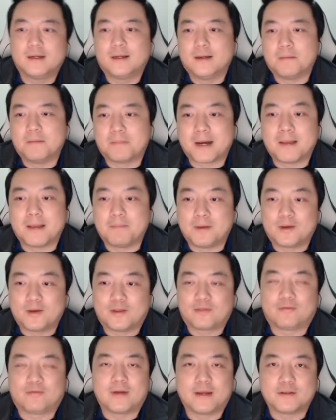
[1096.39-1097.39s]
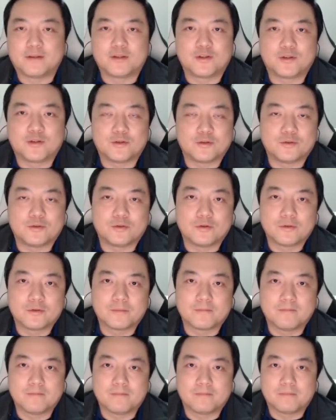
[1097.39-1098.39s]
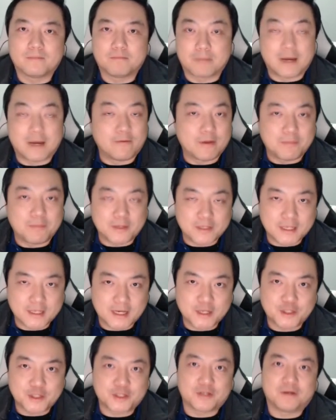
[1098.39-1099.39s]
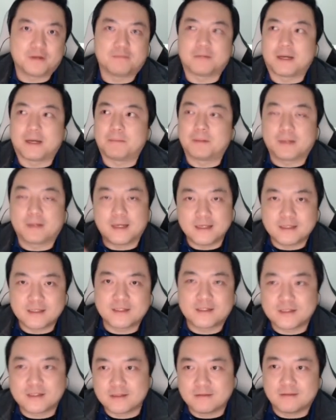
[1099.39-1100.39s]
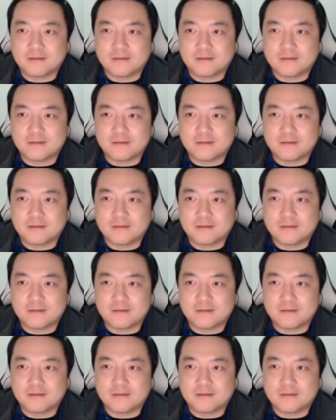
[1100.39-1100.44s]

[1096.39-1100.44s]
might be a threat to my reputation, my place